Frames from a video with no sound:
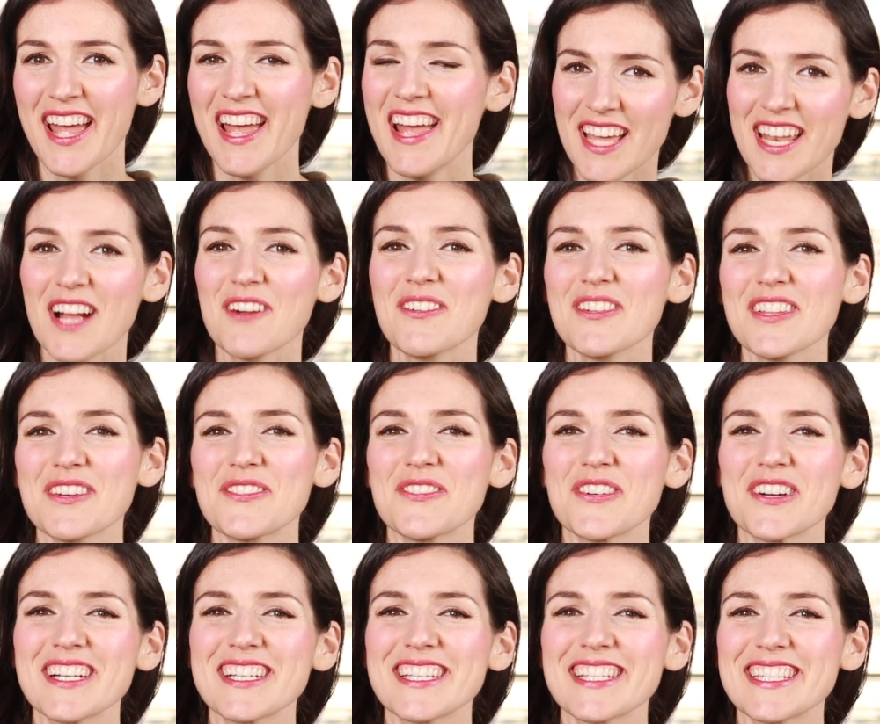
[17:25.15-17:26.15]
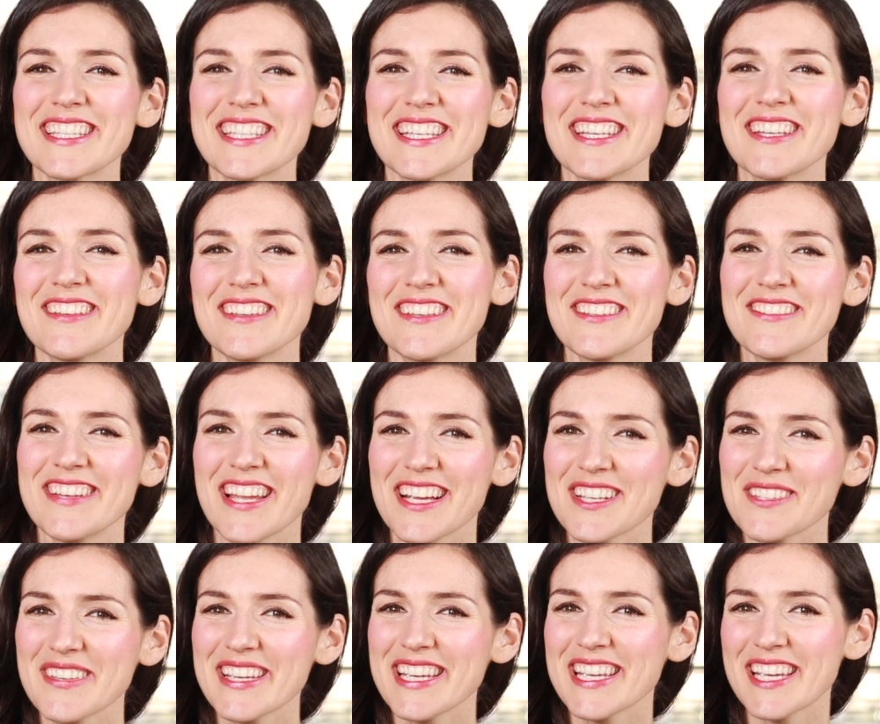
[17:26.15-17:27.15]
And I will look forward to seeing you
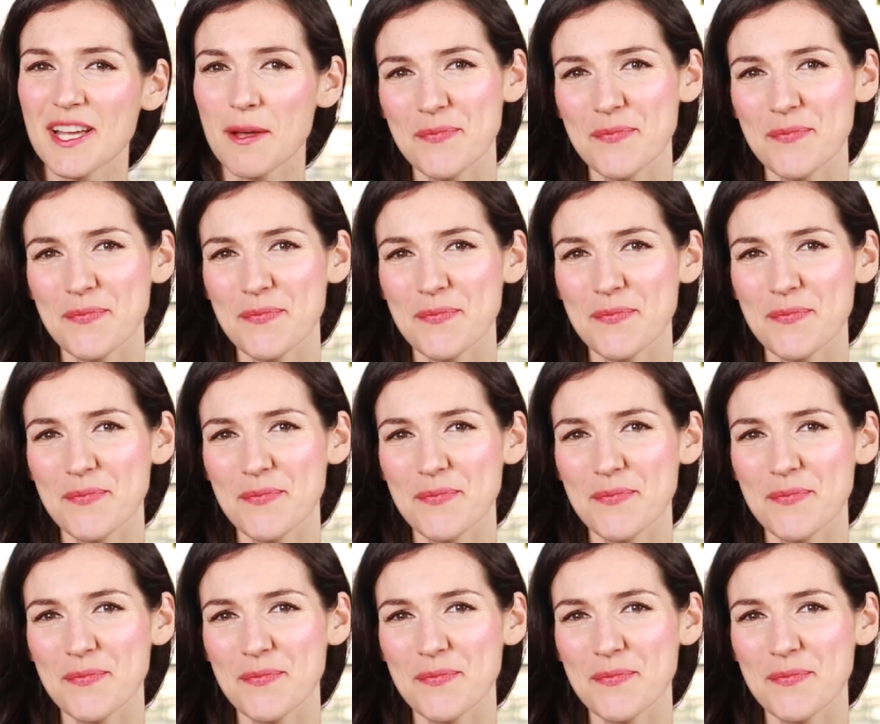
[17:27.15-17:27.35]
next week.